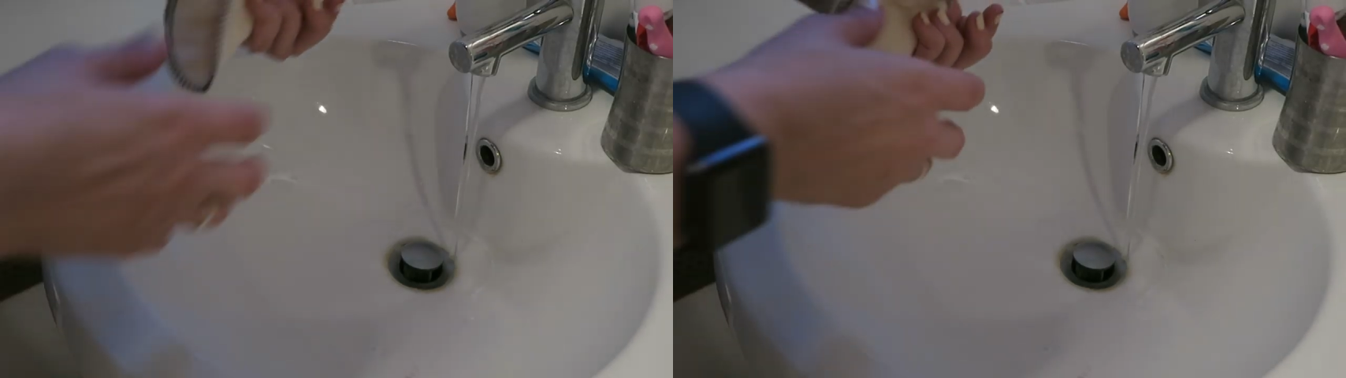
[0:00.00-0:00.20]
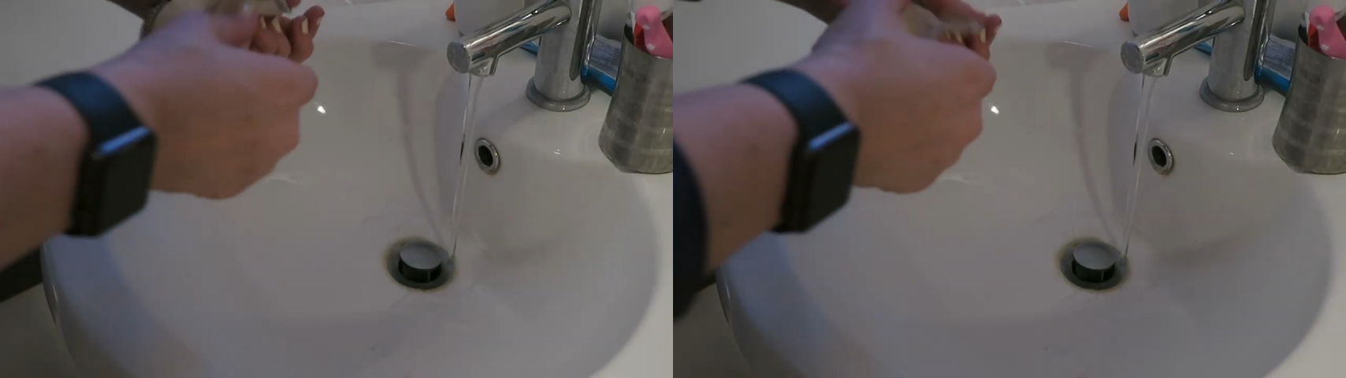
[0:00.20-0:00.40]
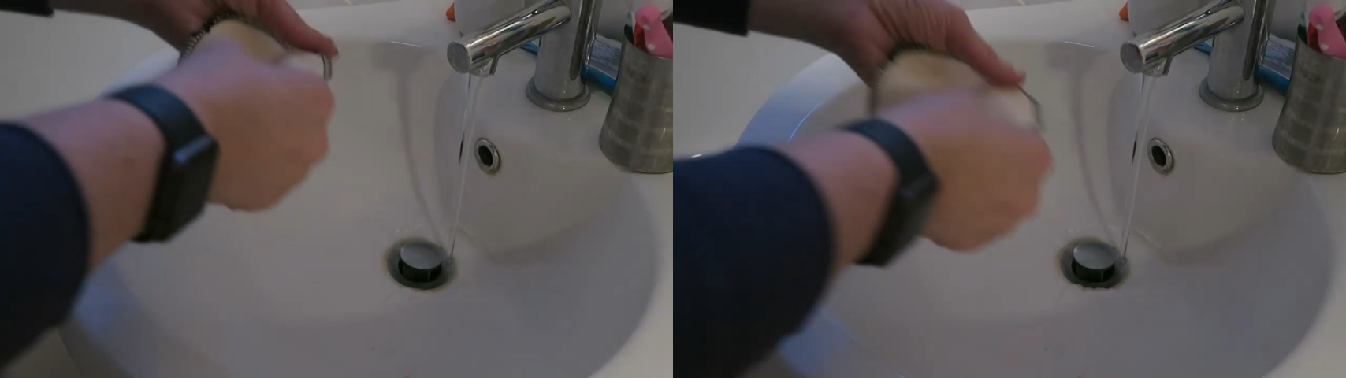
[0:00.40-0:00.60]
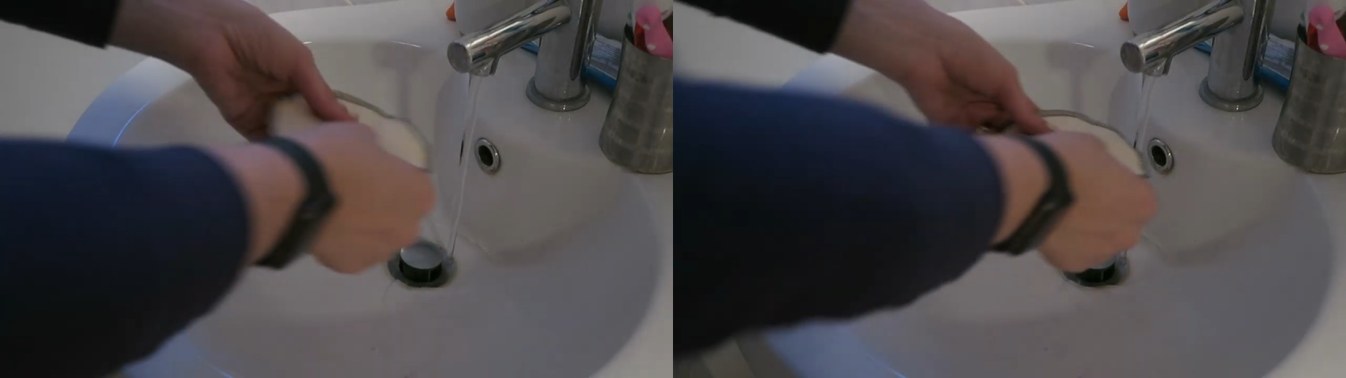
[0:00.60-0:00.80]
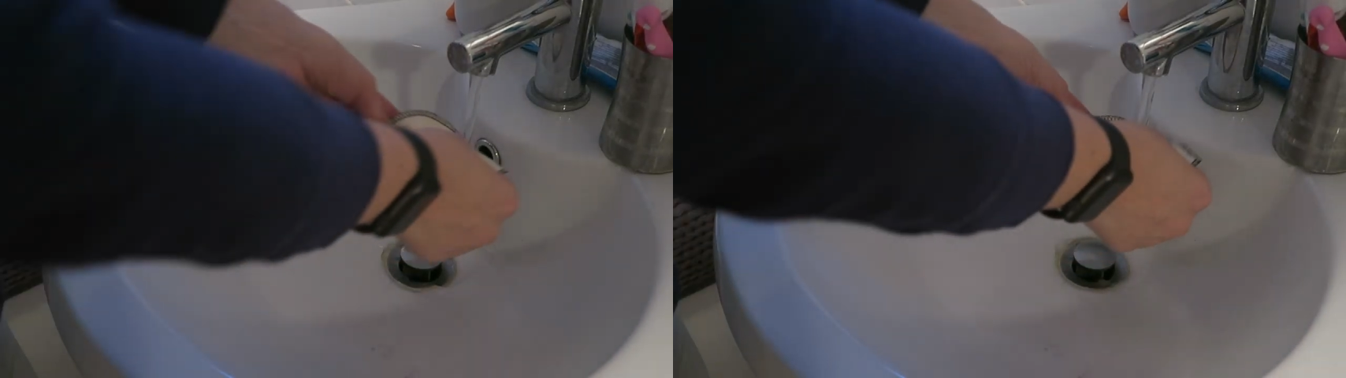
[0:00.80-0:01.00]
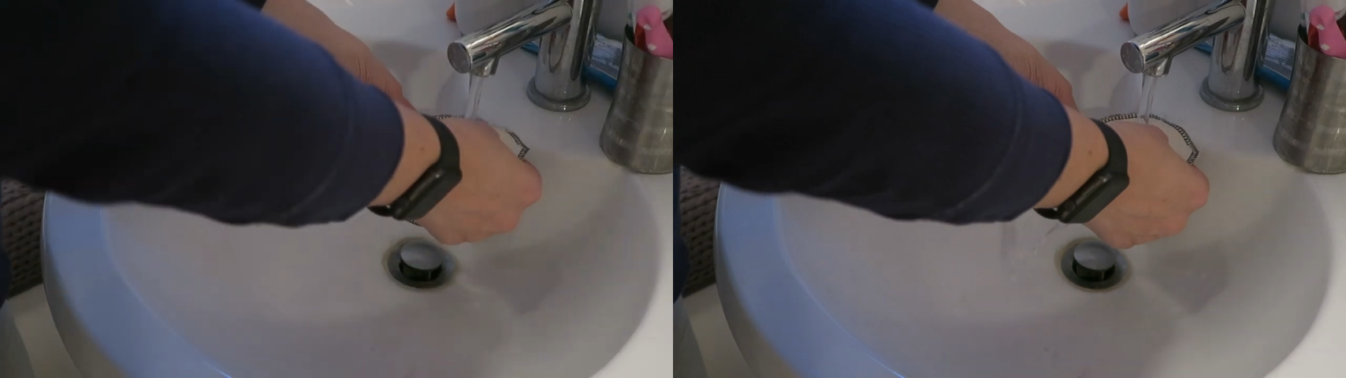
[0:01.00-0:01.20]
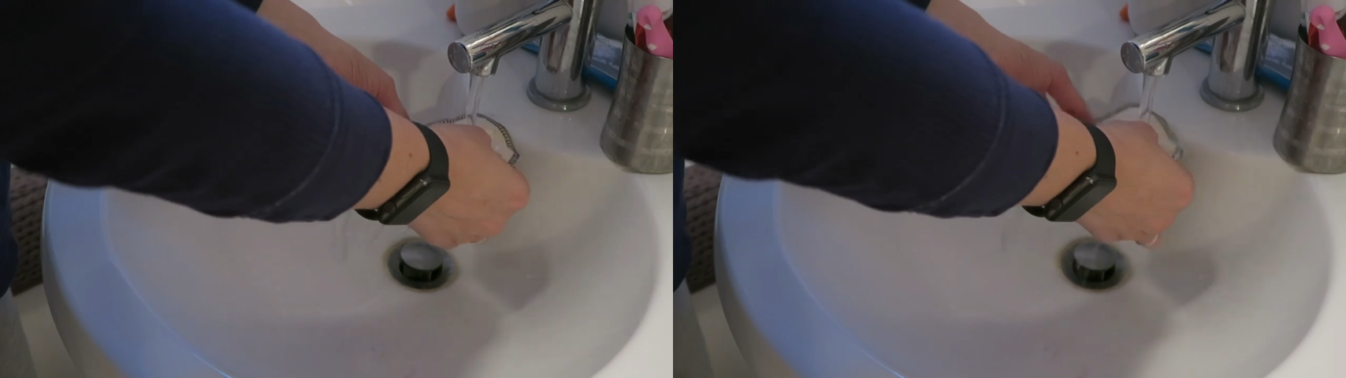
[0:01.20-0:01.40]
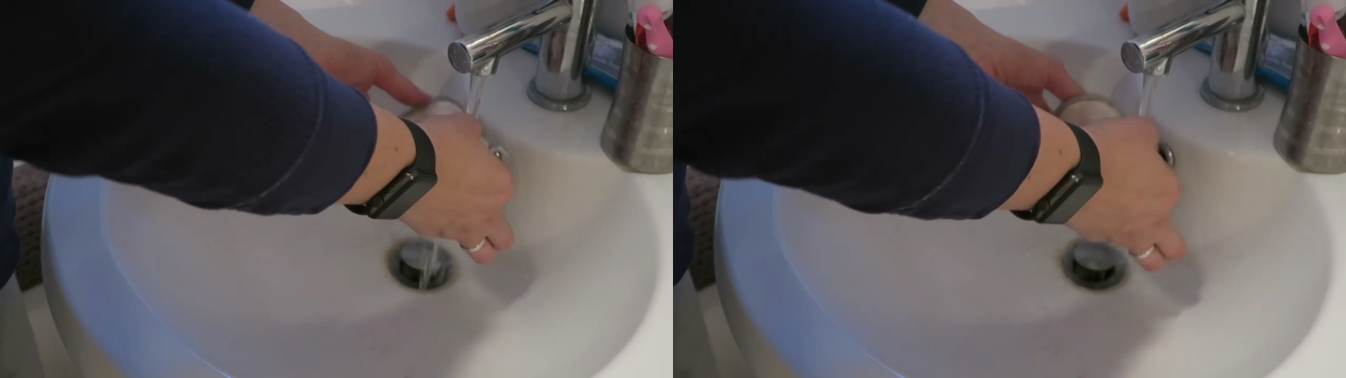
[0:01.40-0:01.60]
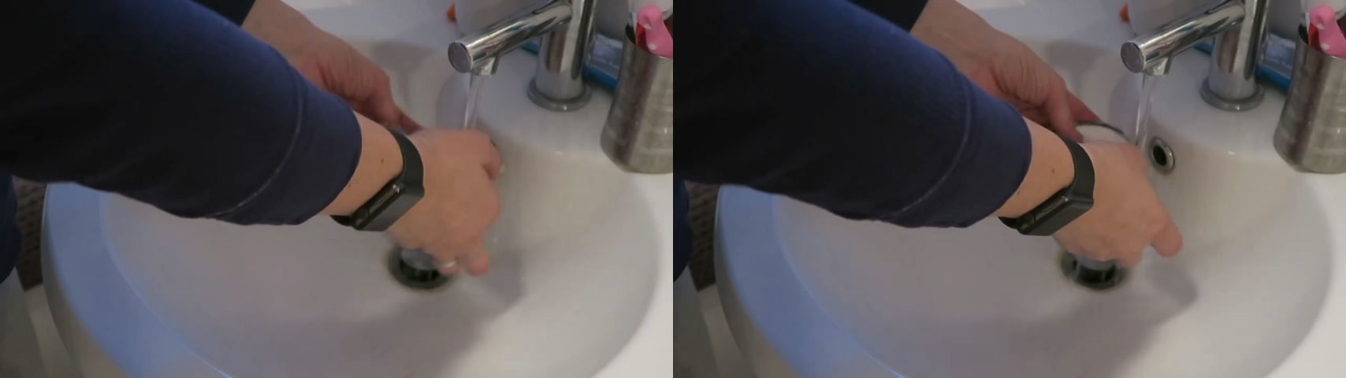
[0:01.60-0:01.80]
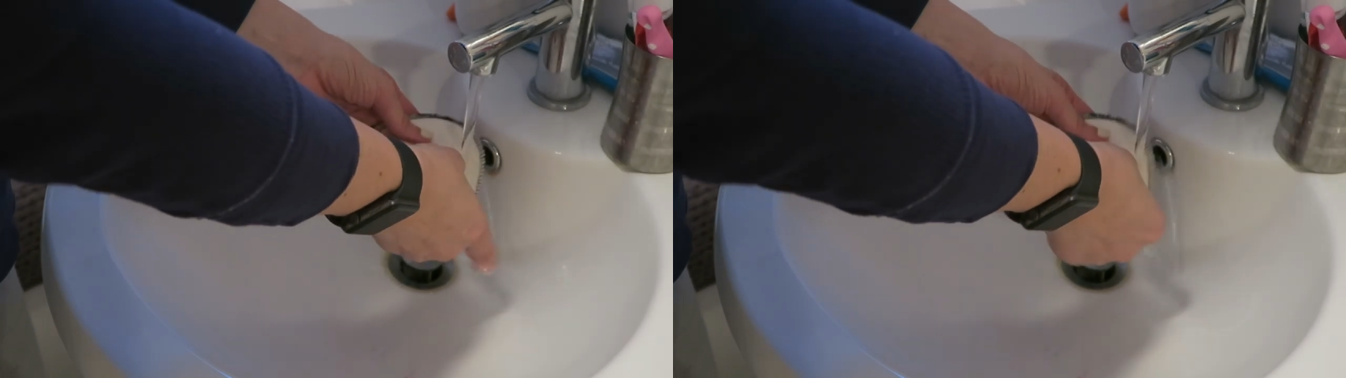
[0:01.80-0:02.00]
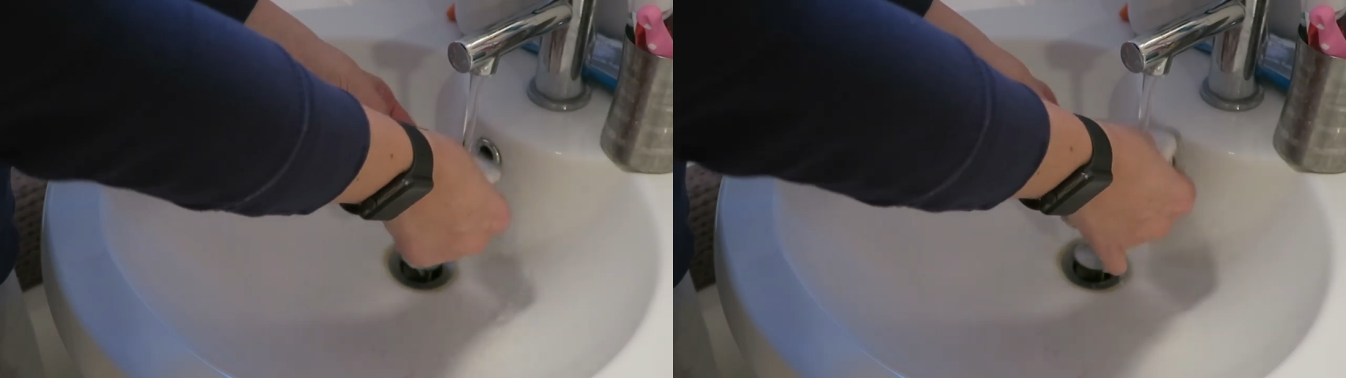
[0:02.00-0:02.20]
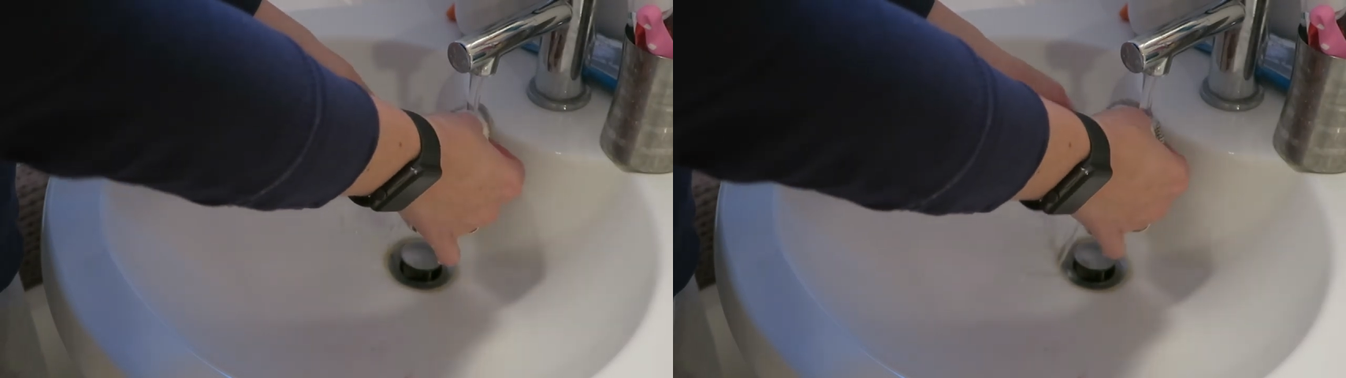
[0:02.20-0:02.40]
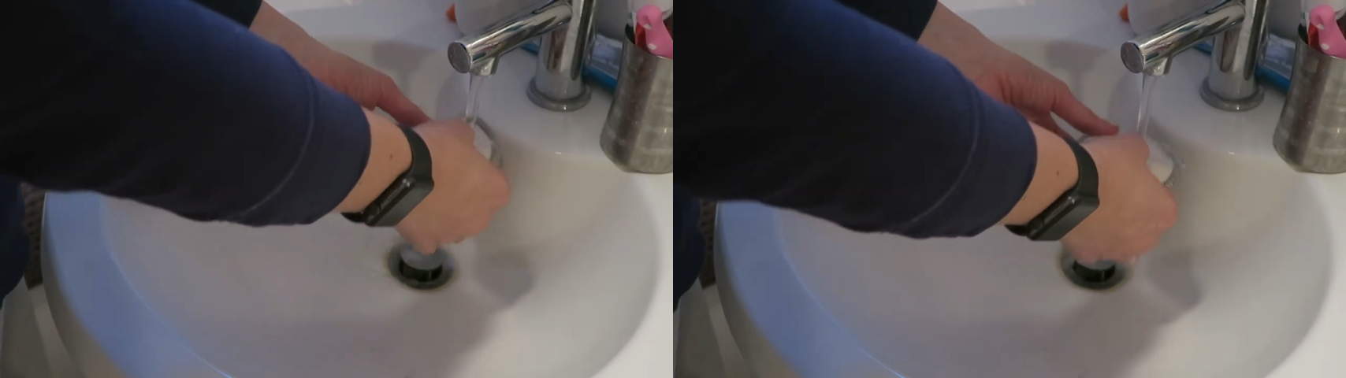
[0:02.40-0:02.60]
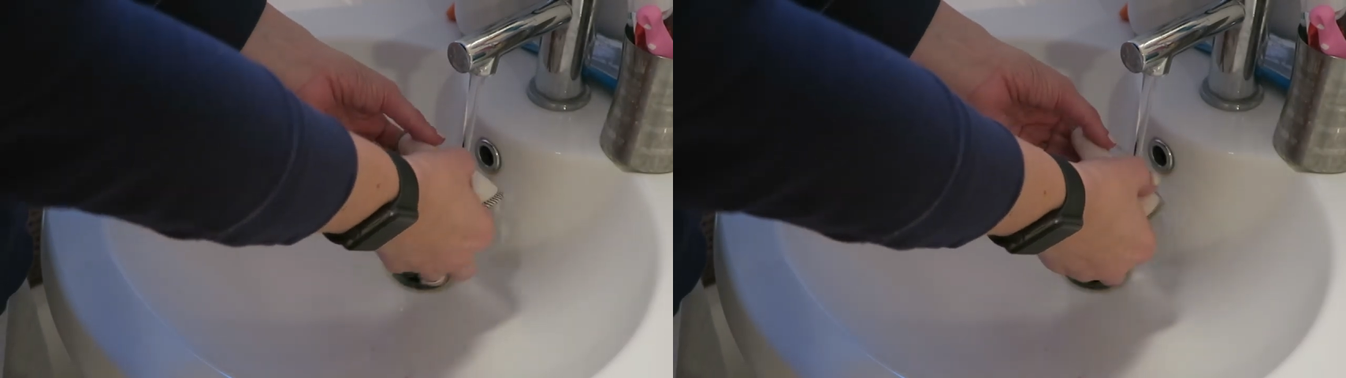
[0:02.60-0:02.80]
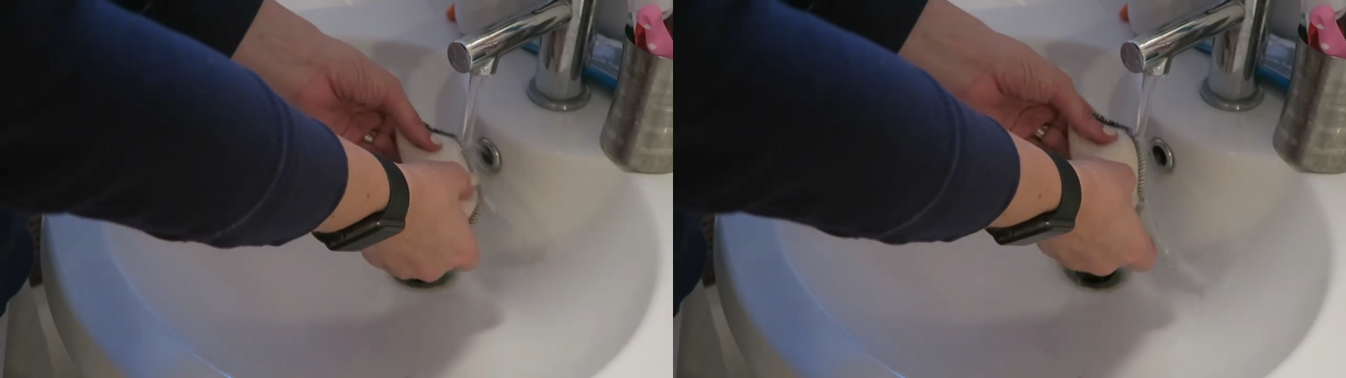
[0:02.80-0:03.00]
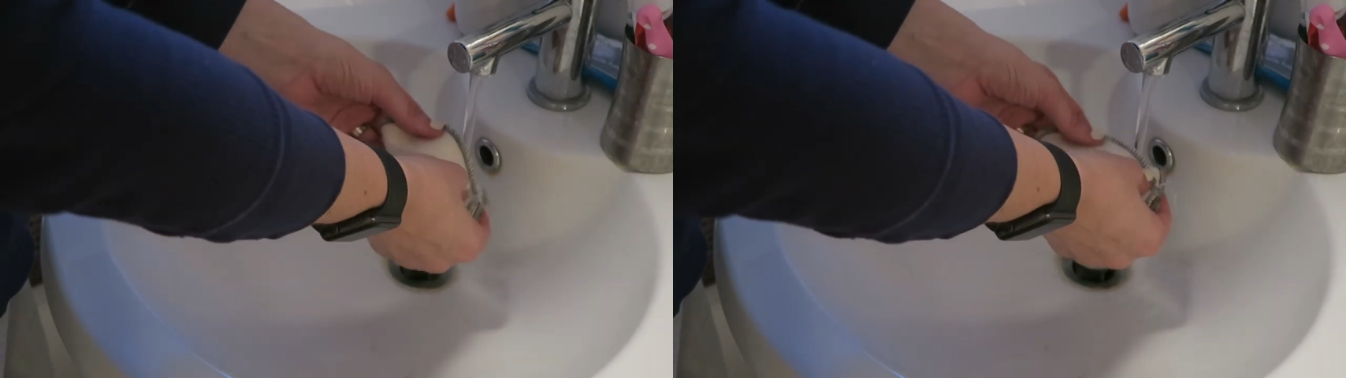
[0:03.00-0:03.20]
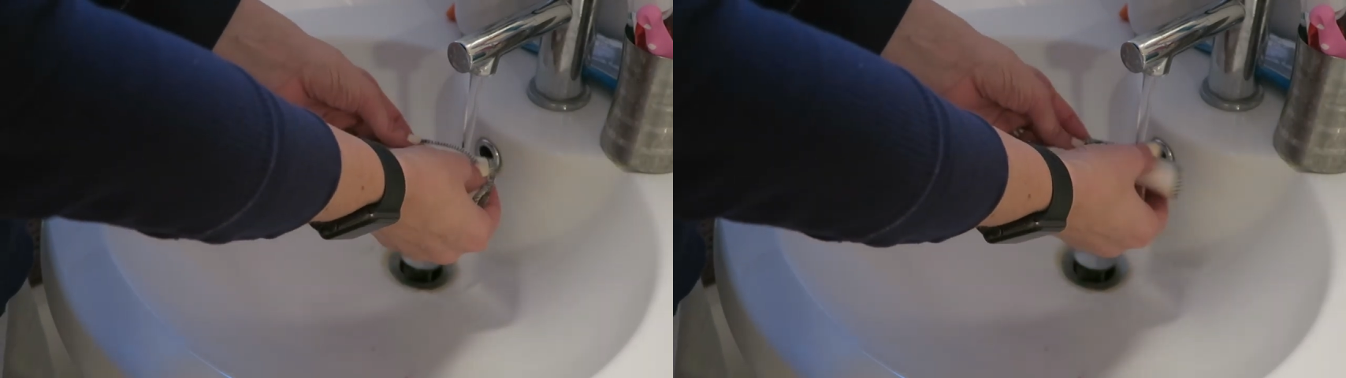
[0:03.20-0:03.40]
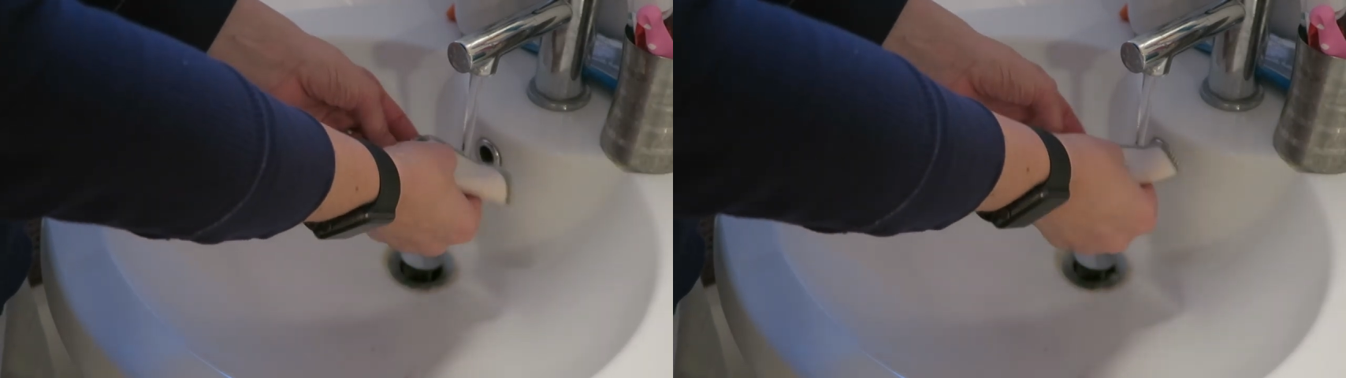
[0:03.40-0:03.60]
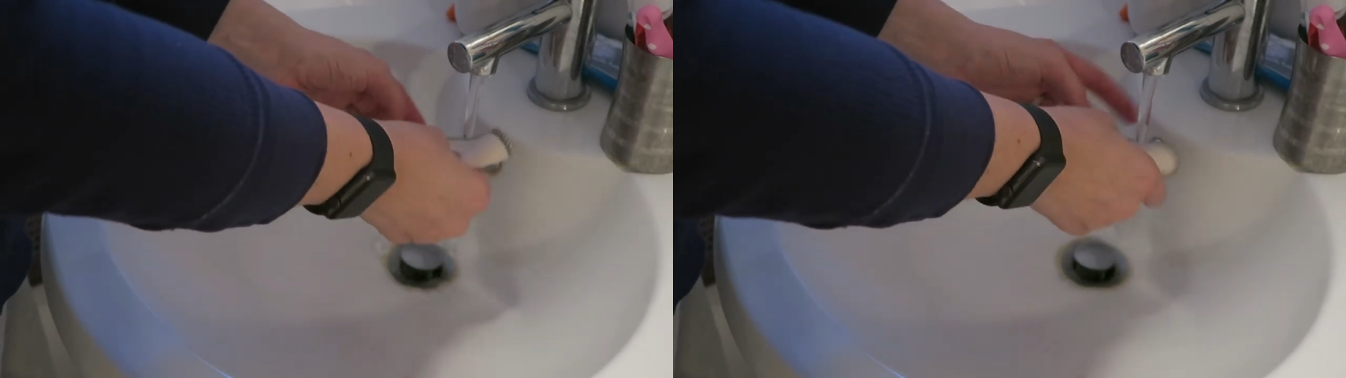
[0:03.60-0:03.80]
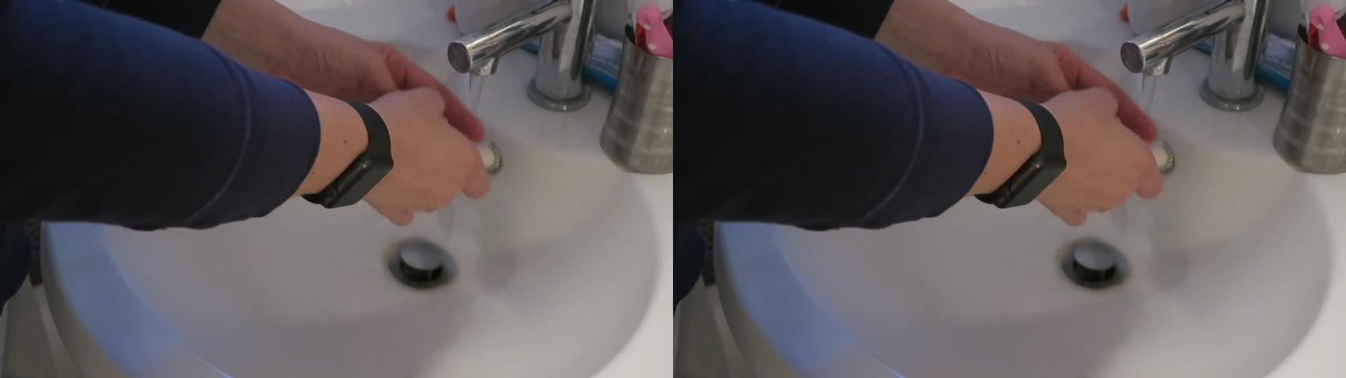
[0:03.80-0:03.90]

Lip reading: (no speaker visible)